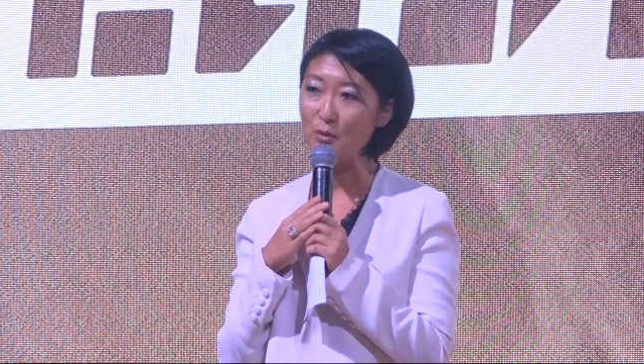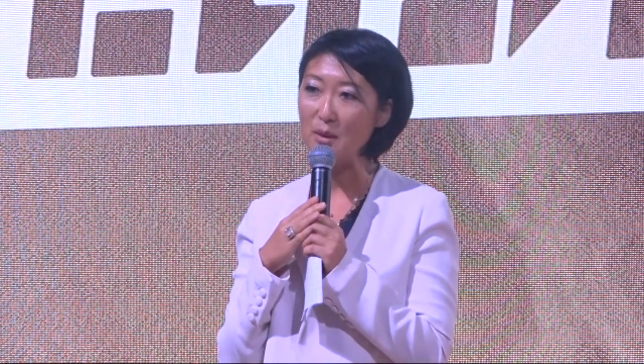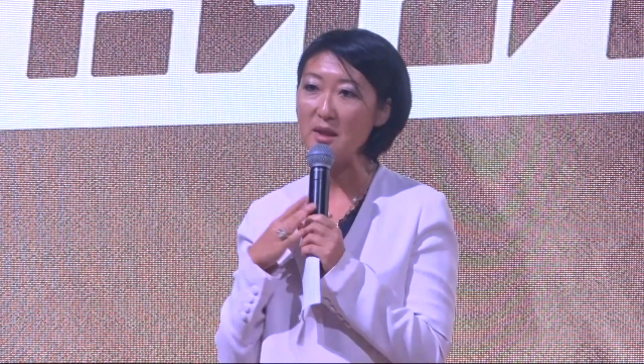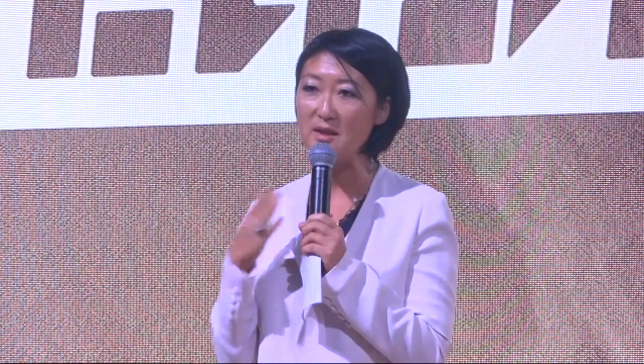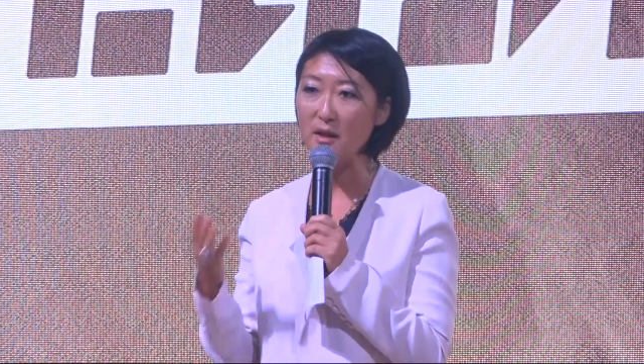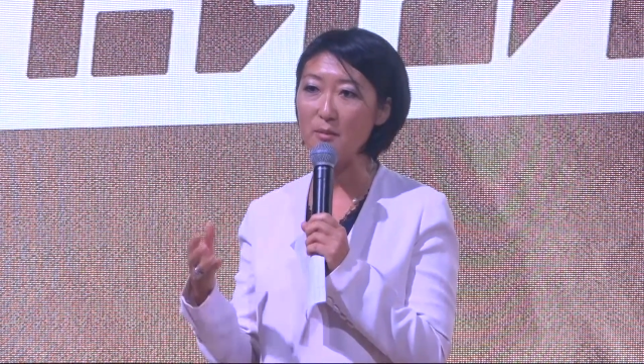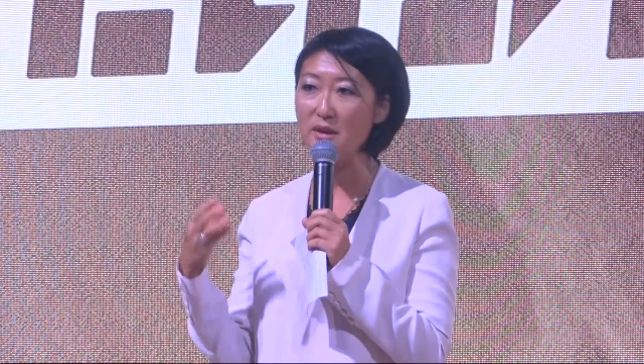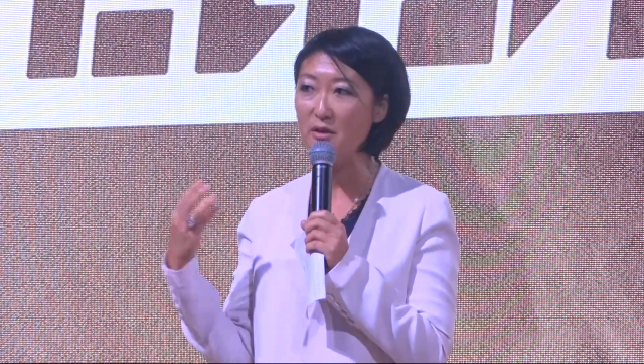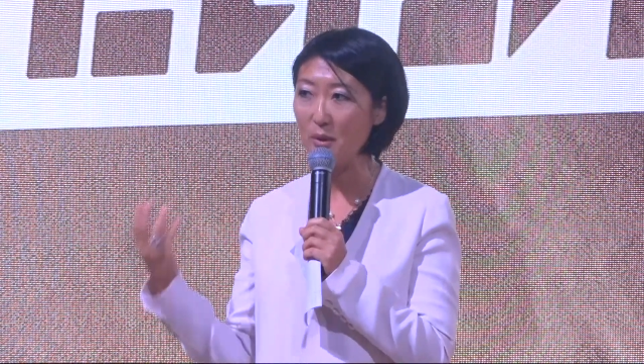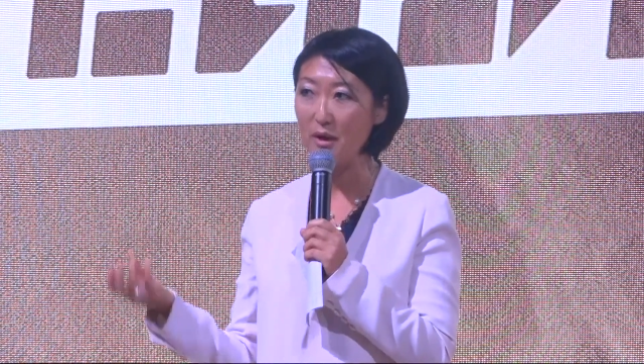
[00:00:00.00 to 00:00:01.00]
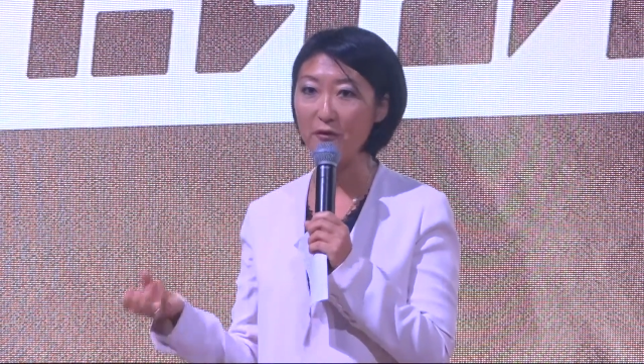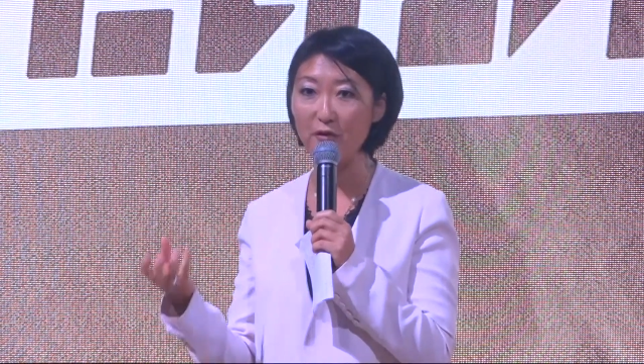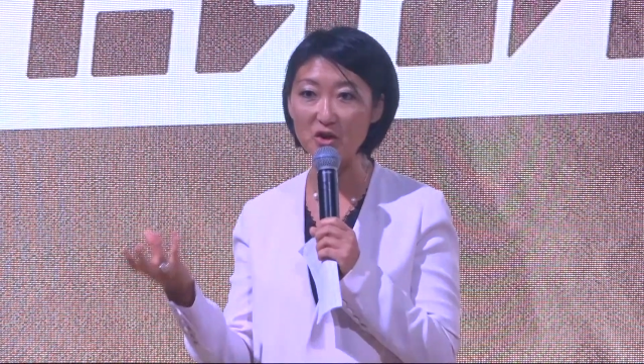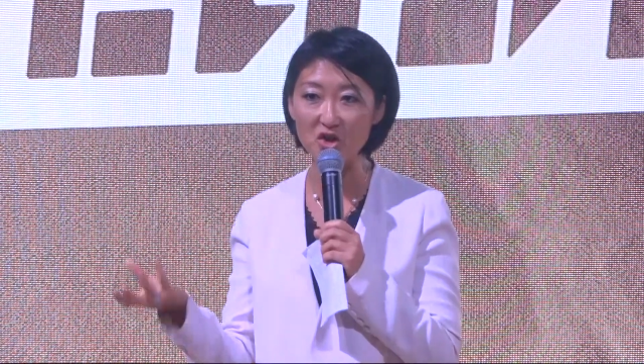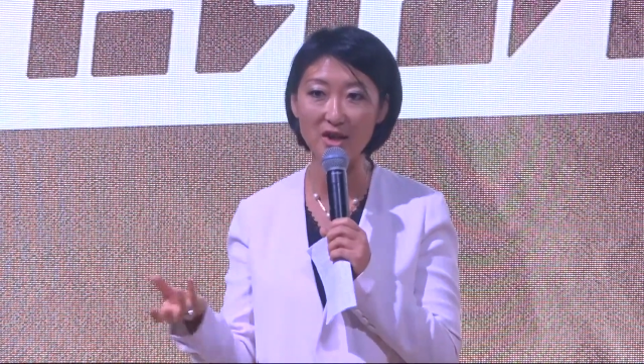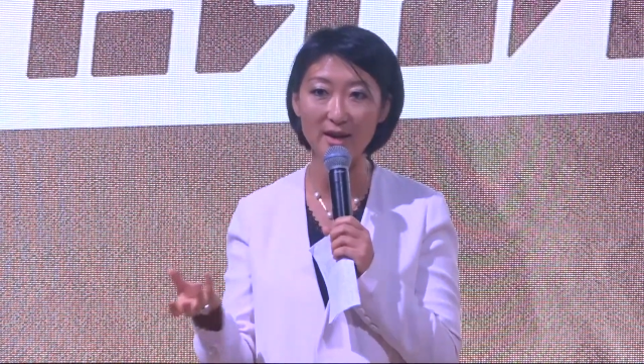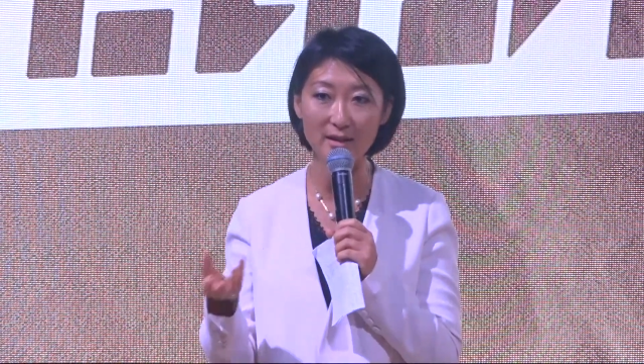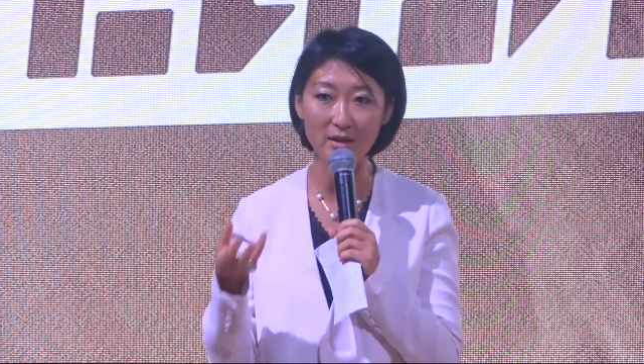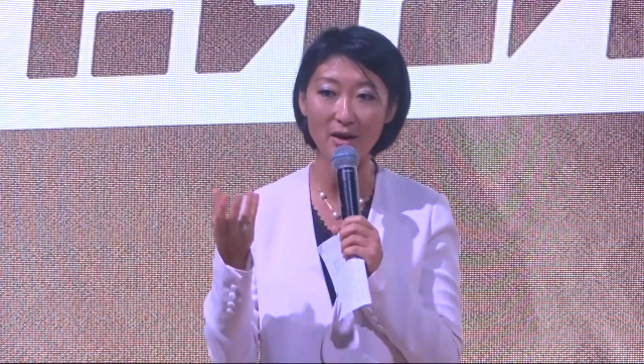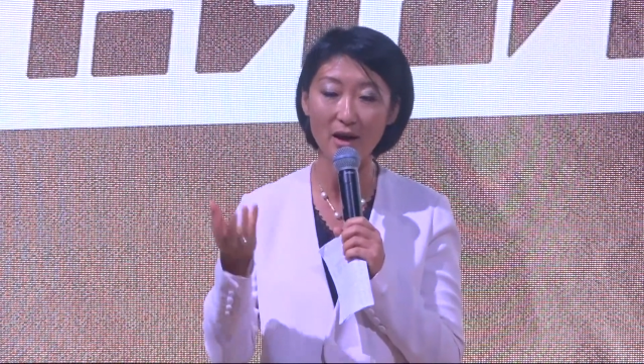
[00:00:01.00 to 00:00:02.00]
and when they tell me, well, French
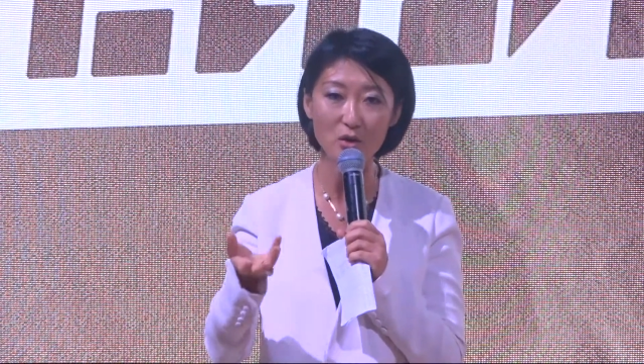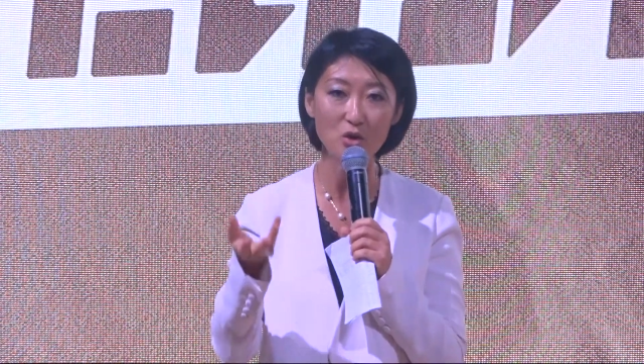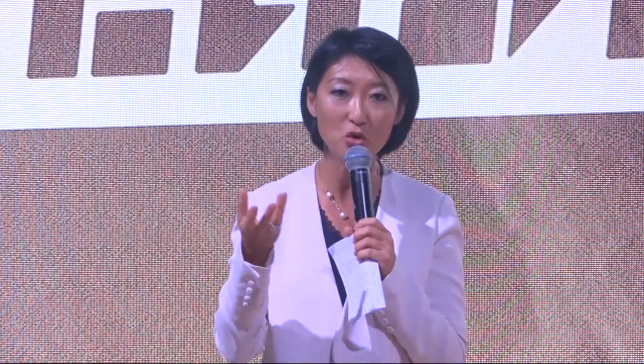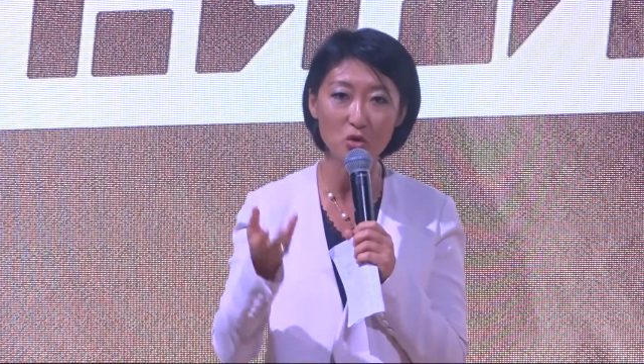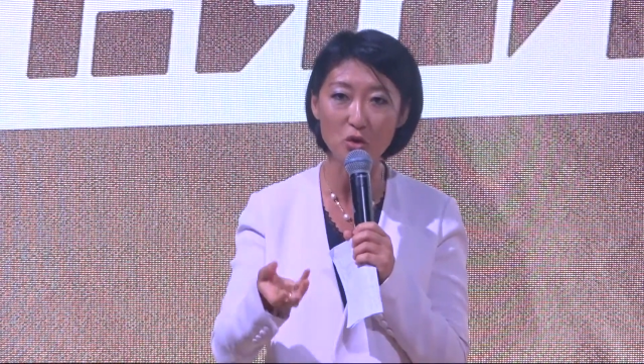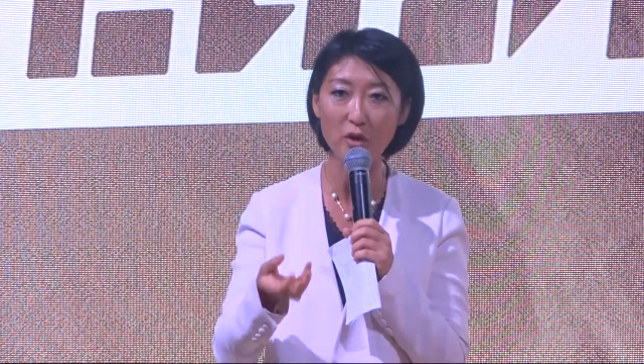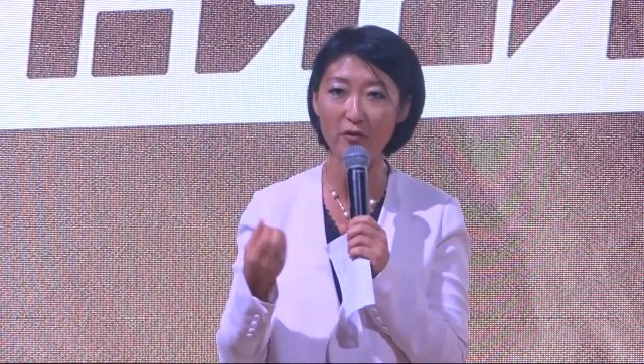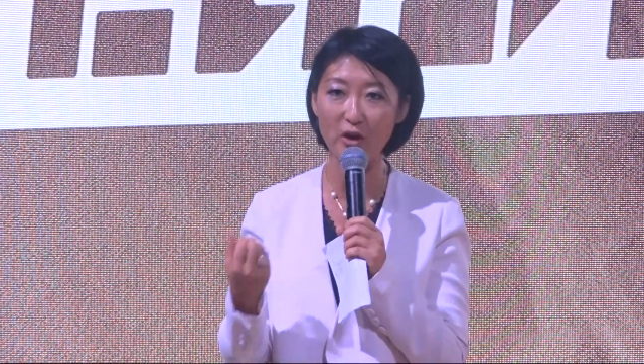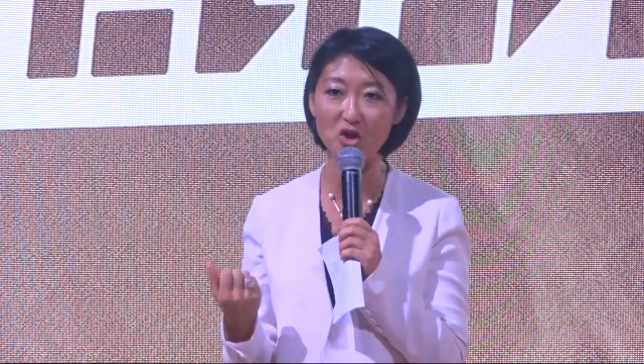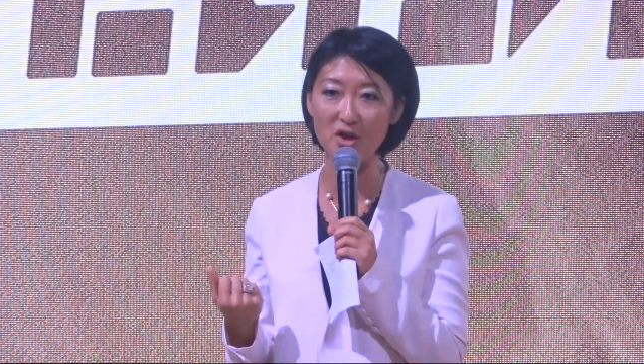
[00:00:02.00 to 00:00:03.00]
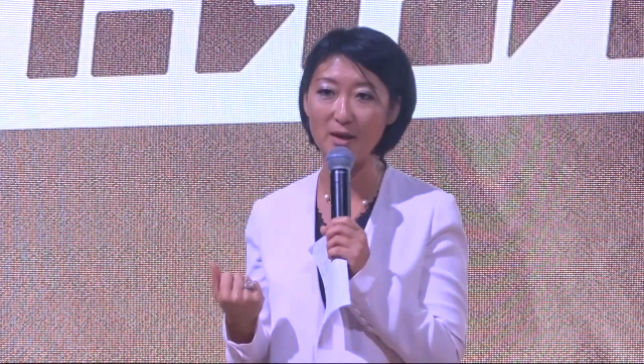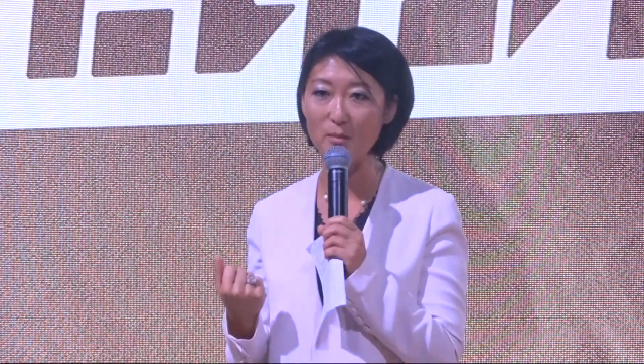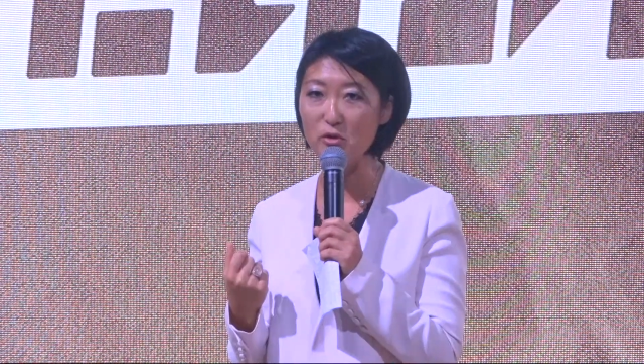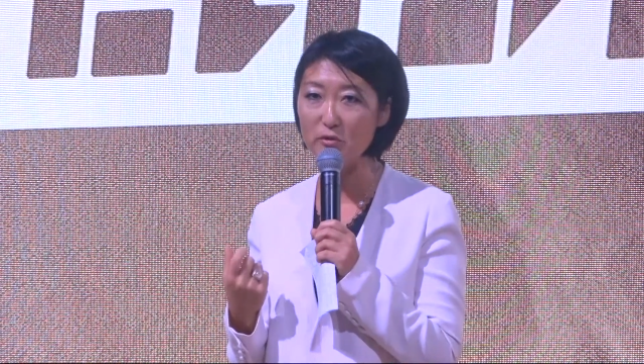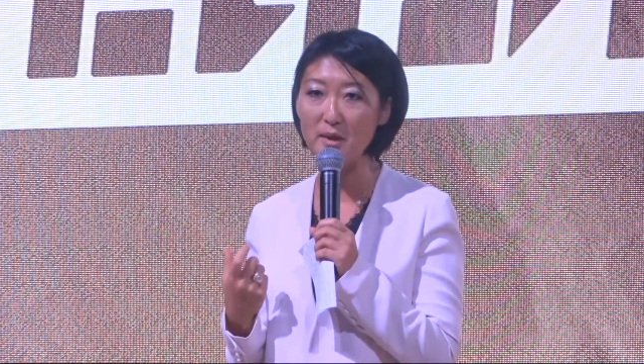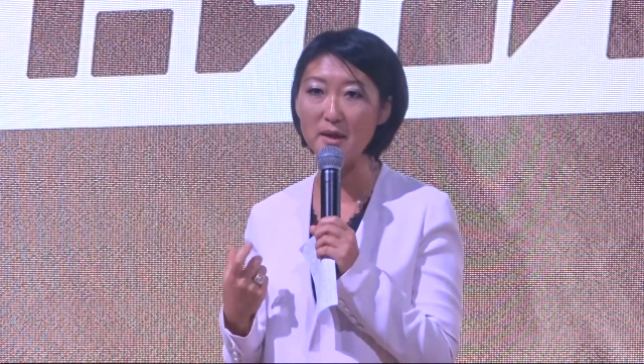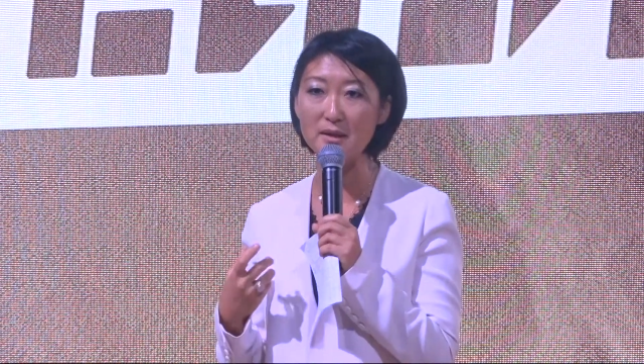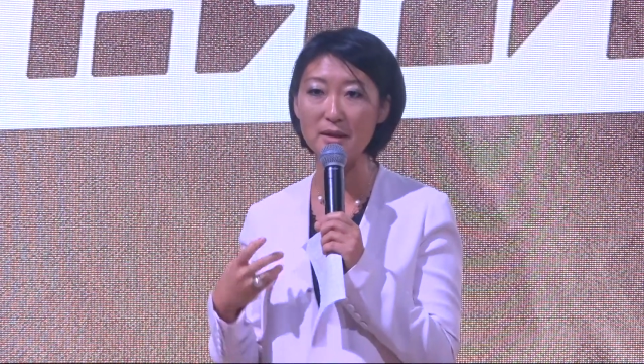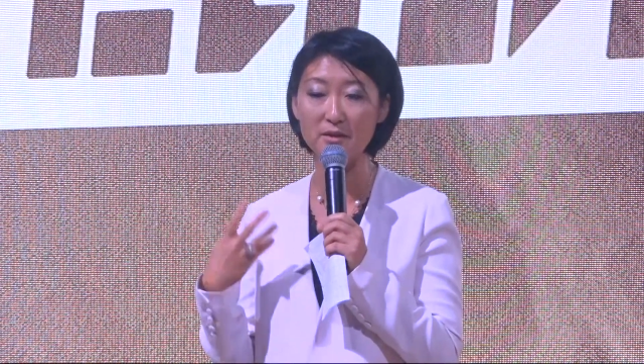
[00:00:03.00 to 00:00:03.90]
tech, how did you do the French tech movement?